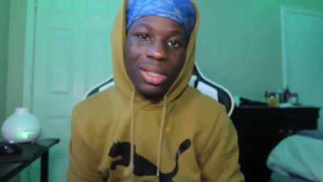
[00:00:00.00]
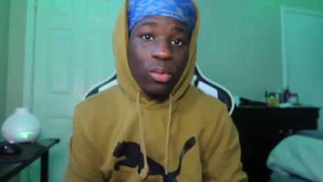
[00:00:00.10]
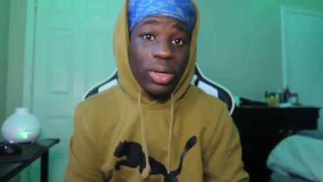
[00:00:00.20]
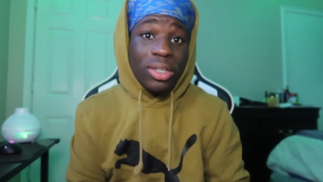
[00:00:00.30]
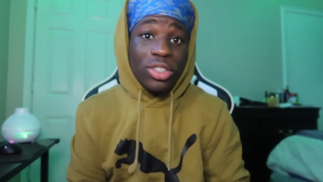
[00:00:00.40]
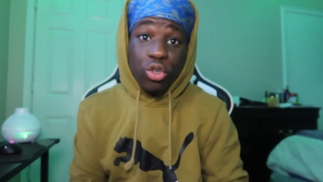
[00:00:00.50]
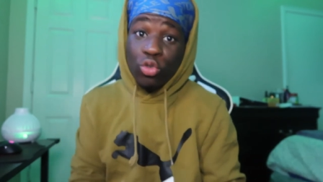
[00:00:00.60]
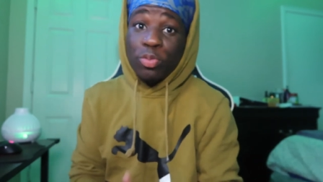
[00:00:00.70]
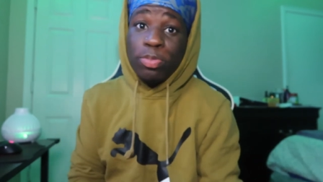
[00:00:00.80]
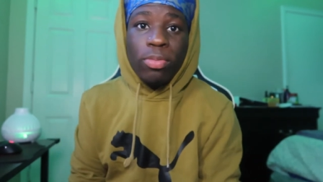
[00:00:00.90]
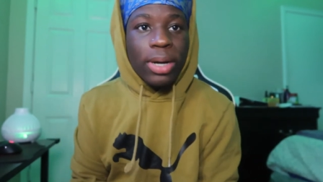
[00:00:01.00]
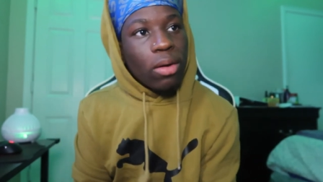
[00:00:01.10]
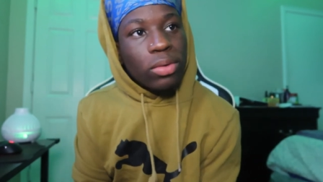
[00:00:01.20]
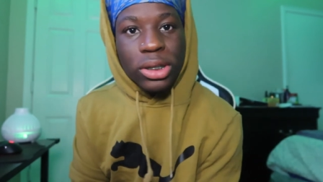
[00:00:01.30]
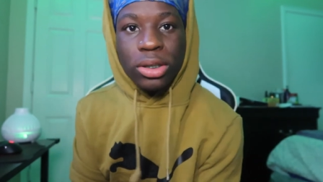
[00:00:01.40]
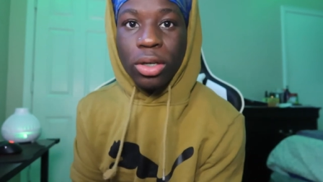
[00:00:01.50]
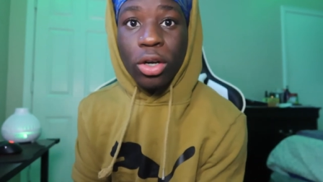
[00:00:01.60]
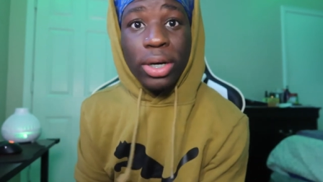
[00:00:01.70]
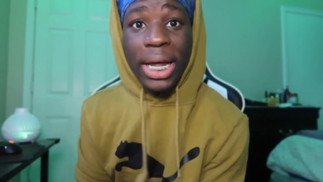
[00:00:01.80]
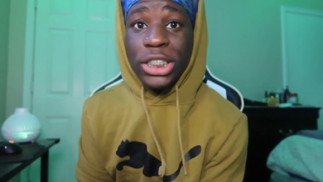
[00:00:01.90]
went the two spook, but I was just
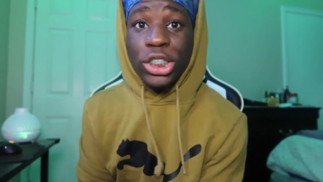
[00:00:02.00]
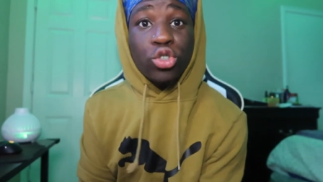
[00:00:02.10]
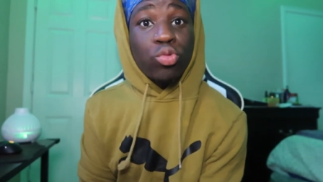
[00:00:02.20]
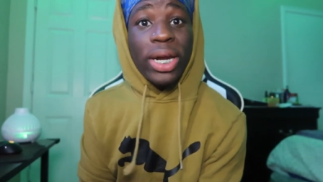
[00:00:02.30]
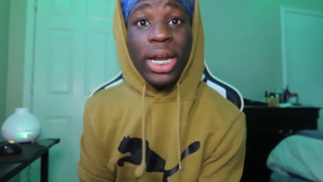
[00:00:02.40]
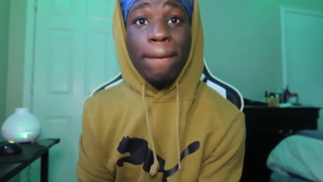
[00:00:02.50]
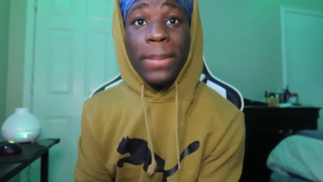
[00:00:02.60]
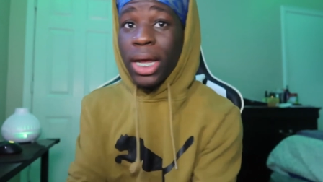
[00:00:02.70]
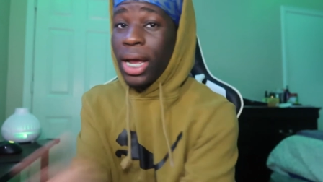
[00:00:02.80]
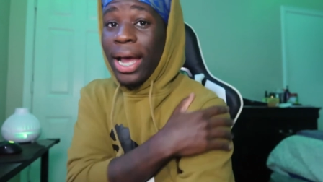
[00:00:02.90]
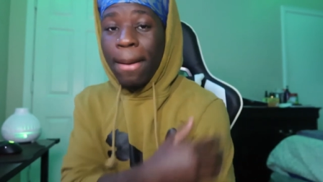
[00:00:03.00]
alert, like she swing that bitch.